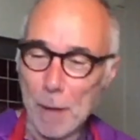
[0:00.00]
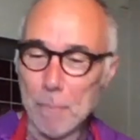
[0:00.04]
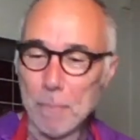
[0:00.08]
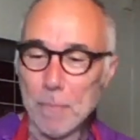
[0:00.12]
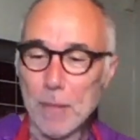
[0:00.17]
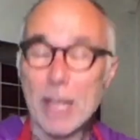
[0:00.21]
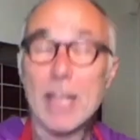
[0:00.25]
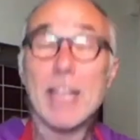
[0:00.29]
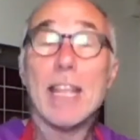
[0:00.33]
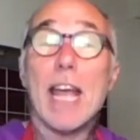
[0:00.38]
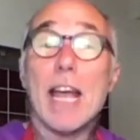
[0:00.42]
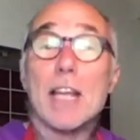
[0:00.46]

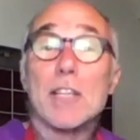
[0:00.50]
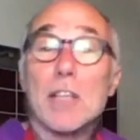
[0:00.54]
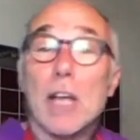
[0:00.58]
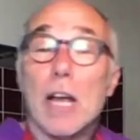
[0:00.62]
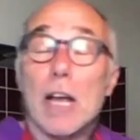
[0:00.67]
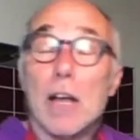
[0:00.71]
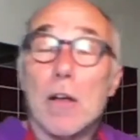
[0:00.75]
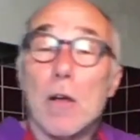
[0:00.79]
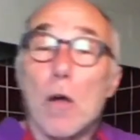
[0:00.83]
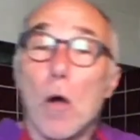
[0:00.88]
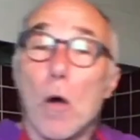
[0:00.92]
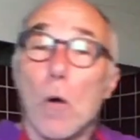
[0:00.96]
Yes,
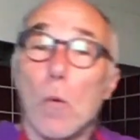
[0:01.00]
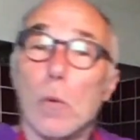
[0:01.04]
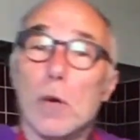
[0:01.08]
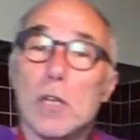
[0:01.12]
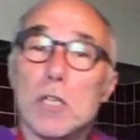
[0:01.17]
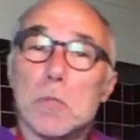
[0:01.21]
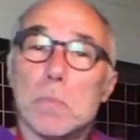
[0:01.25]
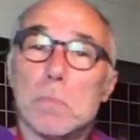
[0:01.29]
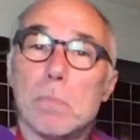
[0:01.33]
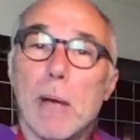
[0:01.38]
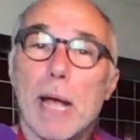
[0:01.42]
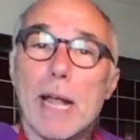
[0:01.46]
we
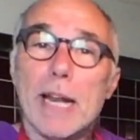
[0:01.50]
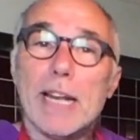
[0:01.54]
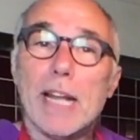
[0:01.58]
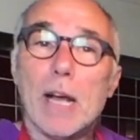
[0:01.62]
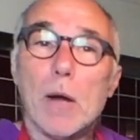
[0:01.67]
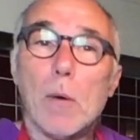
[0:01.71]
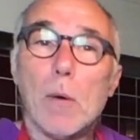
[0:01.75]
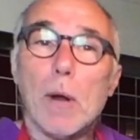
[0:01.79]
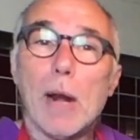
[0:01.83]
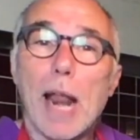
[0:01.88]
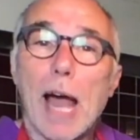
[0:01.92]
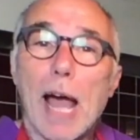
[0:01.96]
spend our
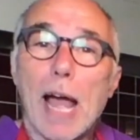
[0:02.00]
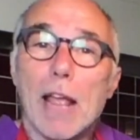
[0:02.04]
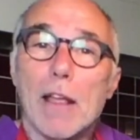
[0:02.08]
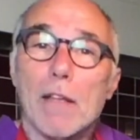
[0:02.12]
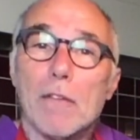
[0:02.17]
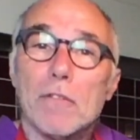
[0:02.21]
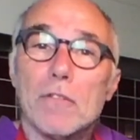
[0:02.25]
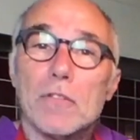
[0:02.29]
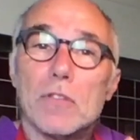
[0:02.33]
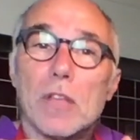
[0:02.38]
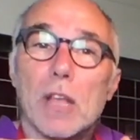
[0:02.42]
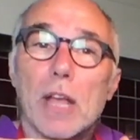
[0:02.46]

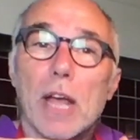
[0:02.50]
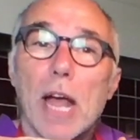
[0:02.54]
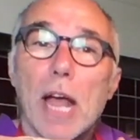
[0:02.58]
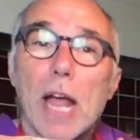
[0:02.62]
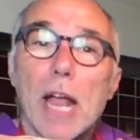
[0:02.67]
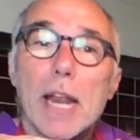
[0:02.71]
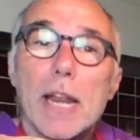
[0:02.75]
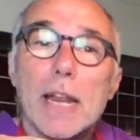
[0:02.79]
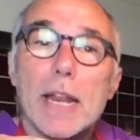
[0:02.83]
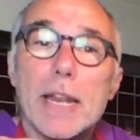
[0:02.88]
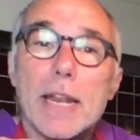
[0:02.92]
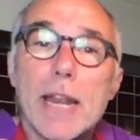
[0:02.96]
lives
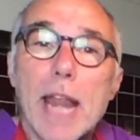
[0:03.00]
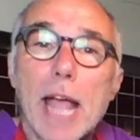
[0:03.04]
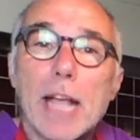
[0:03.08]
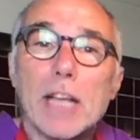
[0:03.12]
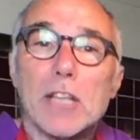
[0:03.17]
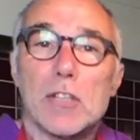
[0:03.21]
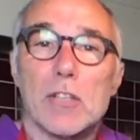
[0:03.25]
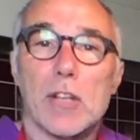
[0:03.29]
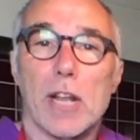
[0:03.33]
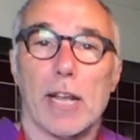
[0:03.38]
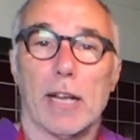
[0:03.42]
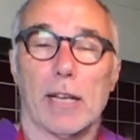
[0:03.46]

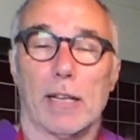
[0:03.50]
nexting.